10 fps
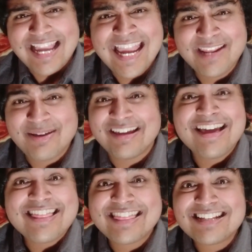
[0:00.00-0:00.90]
Anyway,
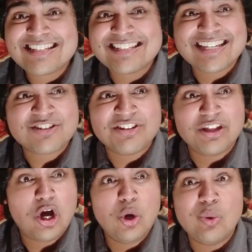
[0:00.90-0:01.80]
that's essentially
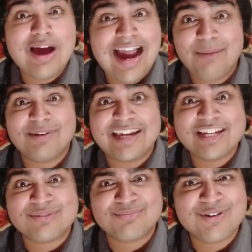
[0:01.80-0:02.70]
the whole
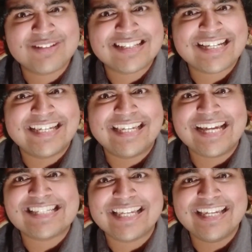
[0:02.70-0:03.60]
application process in
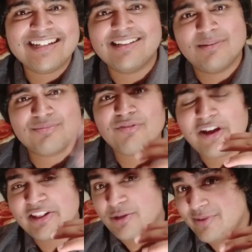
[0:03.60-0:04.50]
getting in, and then
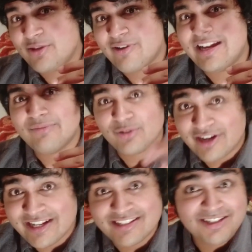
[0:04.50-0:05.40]
provided you meet your A-level
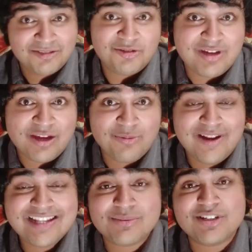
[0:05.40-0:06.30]
grades, you get your
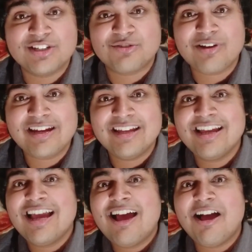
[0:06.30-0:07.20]
place, which is great.
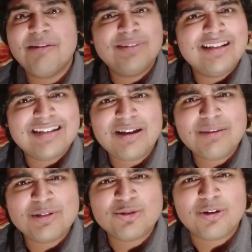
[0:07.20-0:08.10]
Um, now
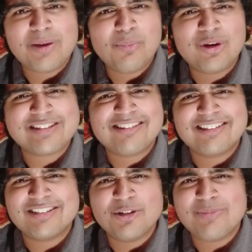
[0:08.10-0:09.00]
let me talk about what it's
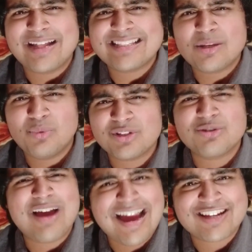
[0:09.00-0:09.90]
like to do maths once
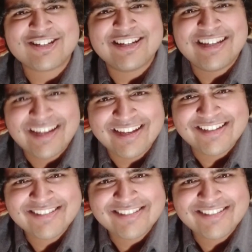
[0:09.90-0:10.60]
you're actually here.